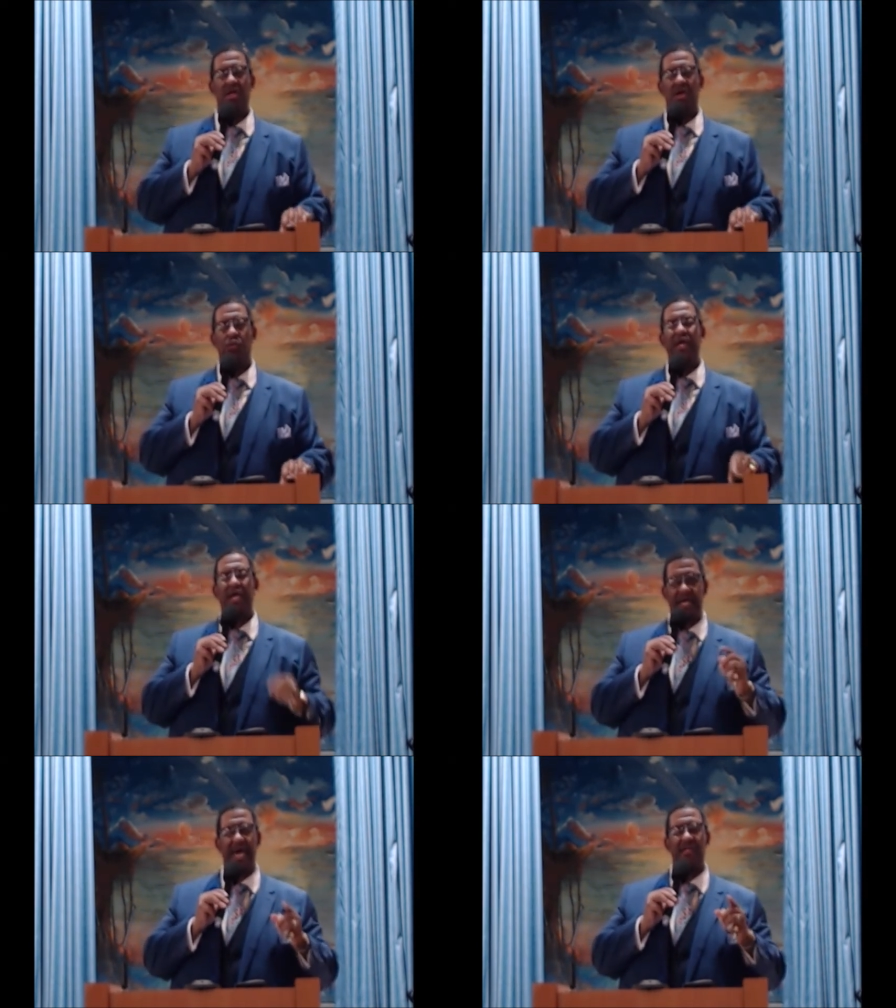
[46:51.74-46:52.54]
We
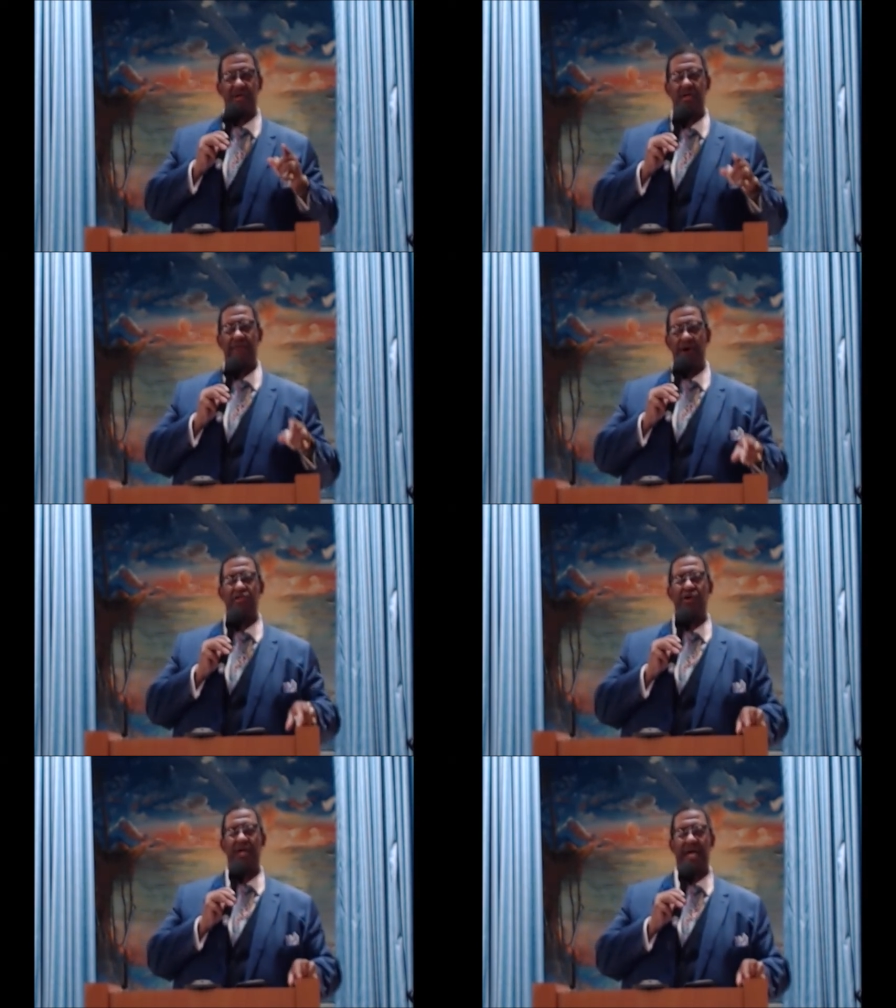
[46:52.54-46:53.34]
can get to you
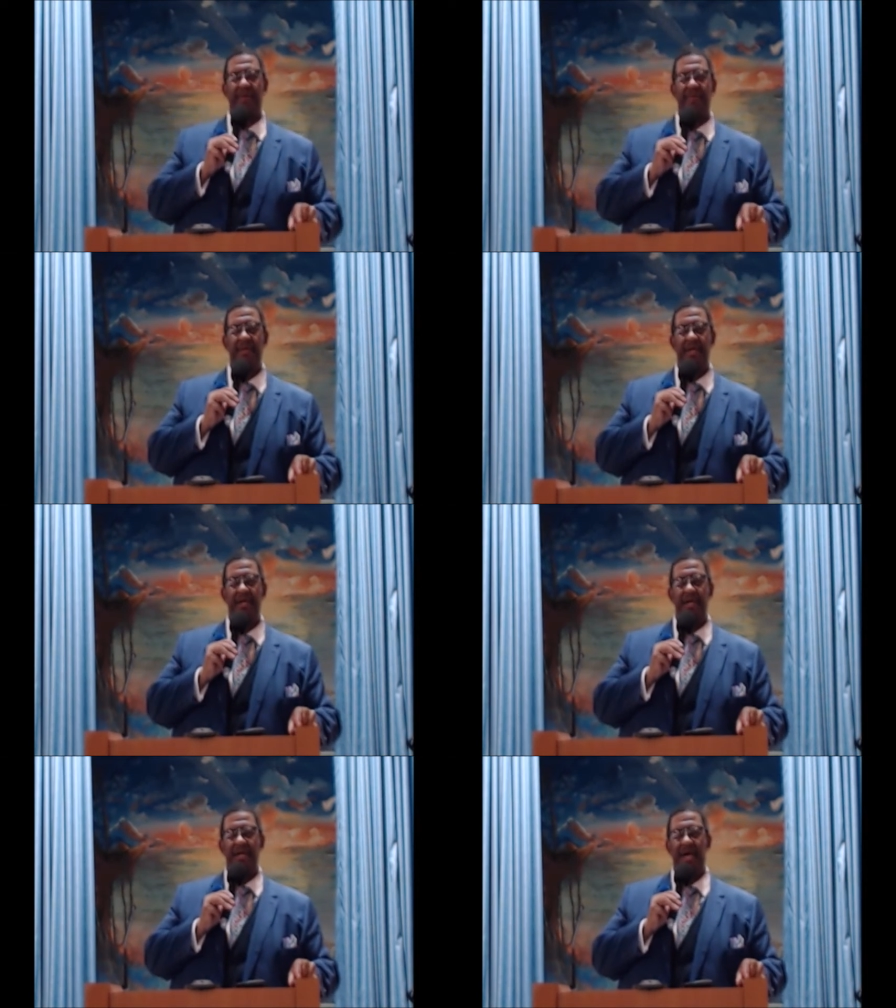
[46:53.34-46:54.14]
virtually,
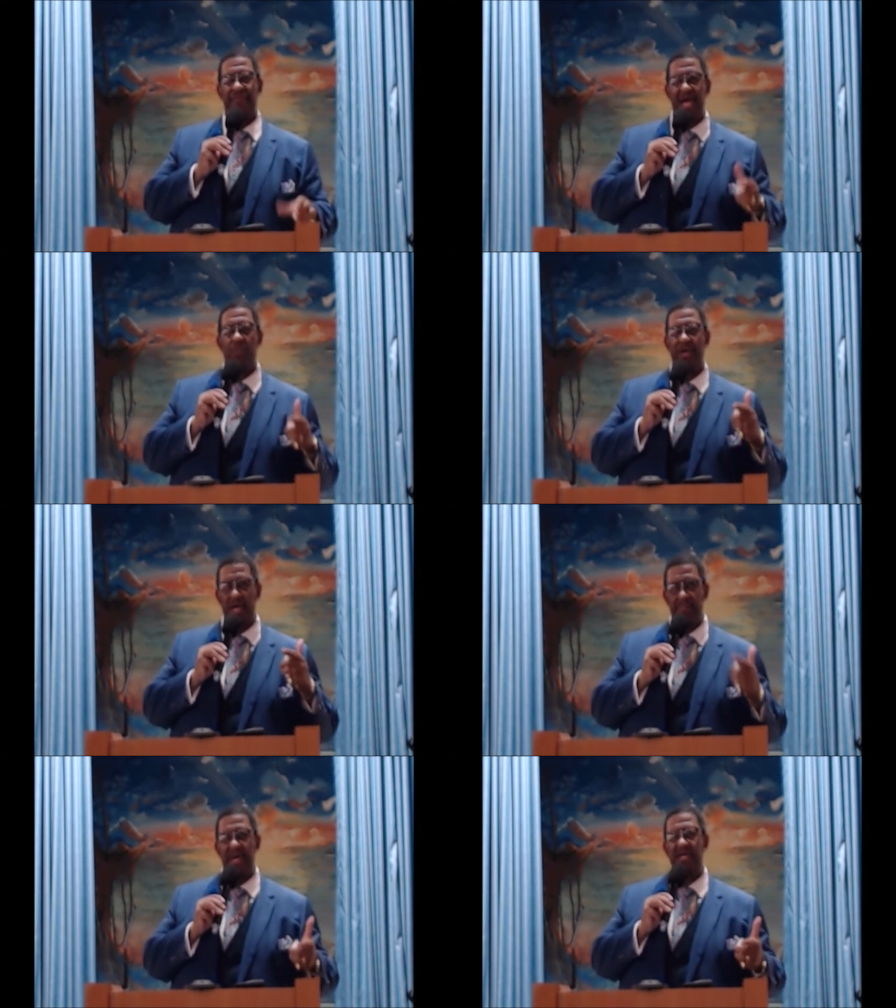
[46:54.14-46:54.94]
and then we
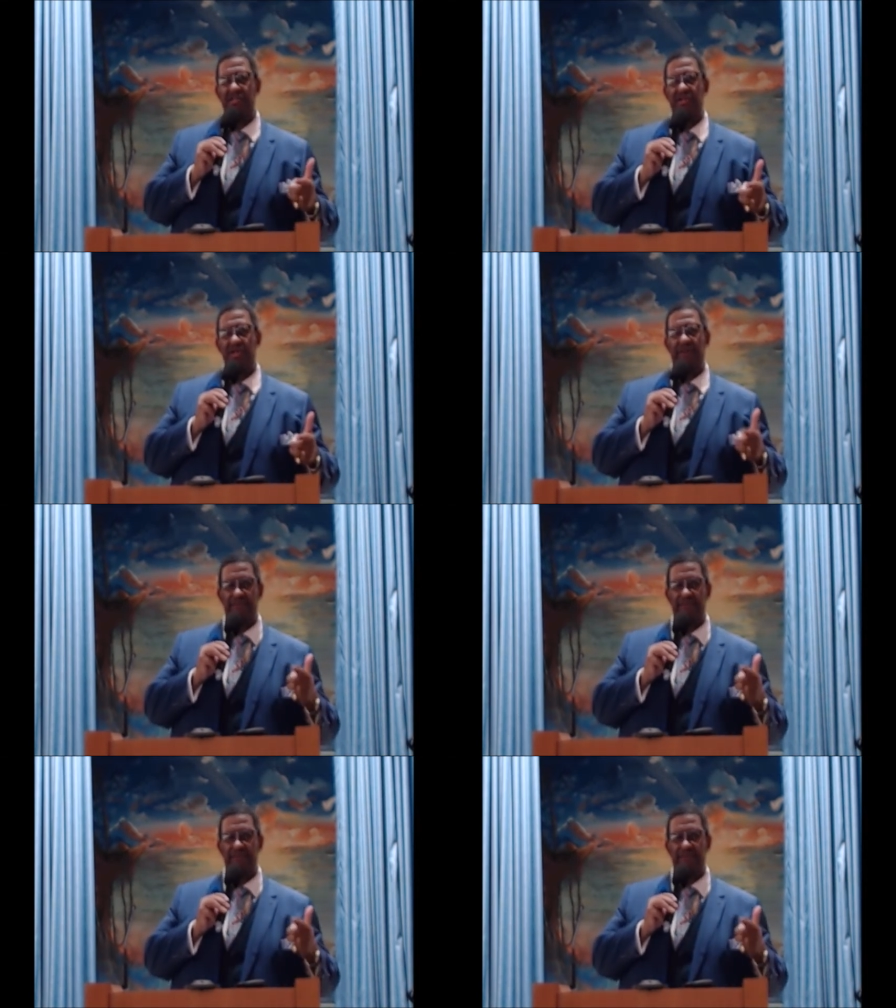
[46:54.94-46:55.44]
can minister you